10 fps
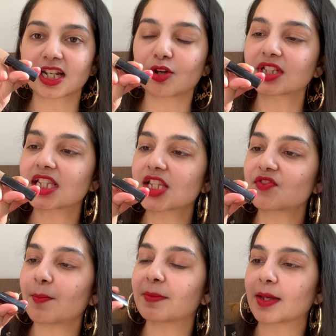Now this is
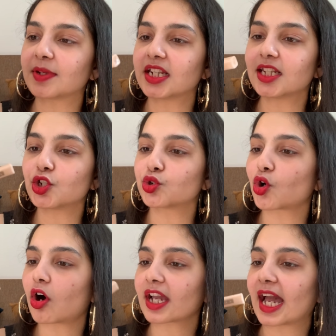from Maybelline New
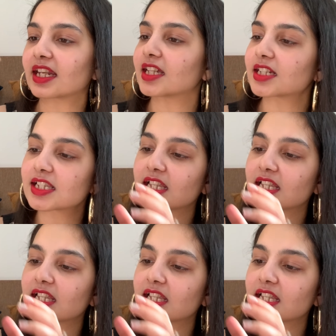York and it is